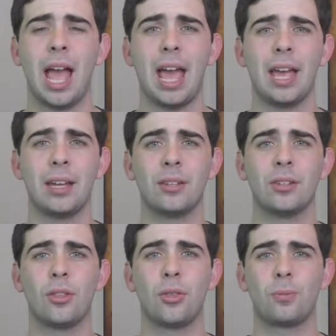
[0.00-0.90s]
And
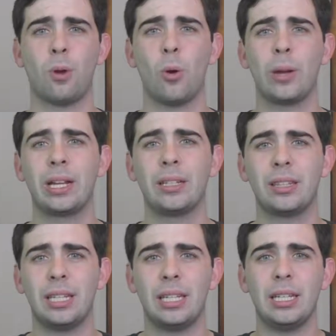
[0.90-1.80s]
throwing
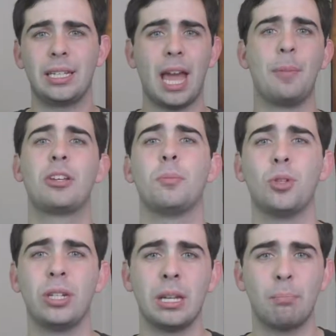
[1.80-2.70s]
the gaming
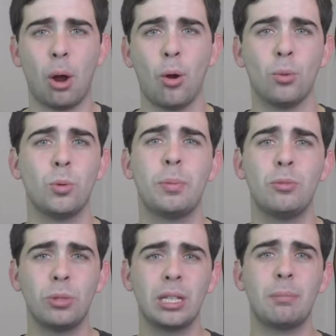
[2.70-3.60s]
community a bone would be
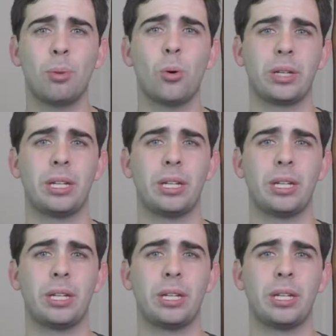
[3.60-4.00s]
really important.